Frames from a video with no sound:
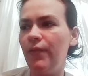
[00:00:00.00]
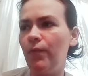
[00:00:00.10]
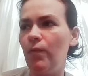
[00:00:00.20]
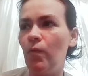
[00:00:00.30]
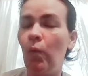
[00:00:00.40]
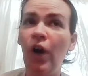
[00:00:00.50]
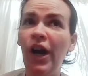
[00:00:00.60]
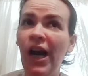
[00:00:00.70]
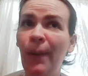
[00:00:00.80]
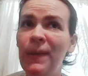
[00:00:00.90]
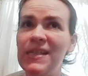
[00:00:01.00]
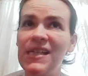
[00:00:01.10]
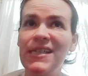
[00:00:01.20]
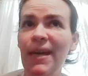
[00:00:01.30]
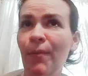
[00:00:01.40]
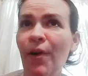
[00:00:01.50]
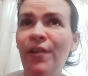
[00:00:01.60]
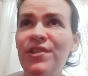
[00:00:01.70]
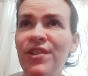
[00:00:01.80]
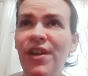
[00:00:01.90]
if one eye wasn't the same
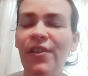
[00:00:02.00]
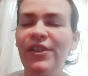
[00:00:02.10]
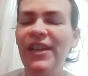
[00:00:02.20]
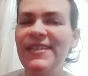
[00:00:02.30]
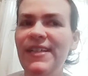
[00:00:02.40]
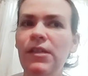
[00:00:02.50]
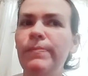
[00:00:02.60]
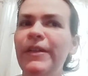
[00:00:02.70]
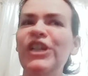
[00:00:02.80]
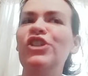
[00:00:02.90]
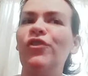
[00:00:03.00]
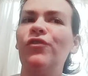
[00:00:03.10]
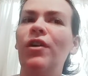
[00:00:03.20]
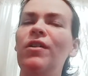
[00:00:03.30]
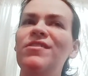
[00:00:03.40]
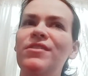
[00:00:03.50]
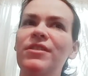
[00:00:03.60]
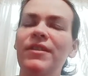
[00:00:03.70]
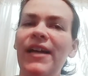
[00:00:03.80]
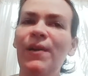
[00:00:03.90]
color as another, they celebrated your
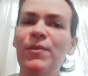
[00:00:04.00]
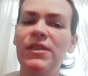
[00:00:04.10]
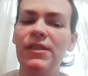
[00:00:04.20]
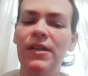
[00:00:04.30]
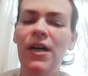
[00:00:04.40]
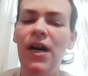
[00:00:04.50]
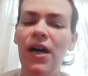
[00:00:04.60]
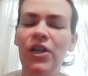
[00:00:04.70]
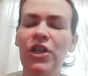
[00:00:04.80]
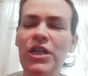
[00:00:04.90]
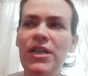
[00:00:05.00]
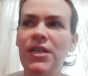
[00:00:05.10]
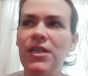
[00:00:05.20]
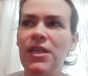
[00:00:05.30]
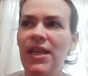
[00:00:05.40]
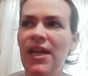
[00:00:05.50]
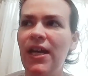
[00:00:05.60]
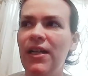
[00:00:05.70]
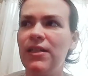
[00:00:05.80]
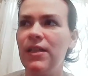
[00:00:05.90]
flaws. And that was a good
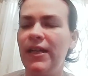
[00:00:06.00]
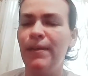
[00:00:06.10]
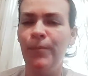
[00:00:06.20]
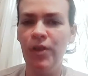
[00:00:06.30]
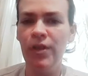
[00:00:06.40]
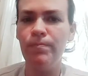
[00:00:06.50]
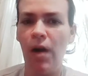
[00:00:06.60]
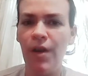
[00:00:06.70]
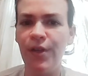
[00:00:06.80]
thing, like a good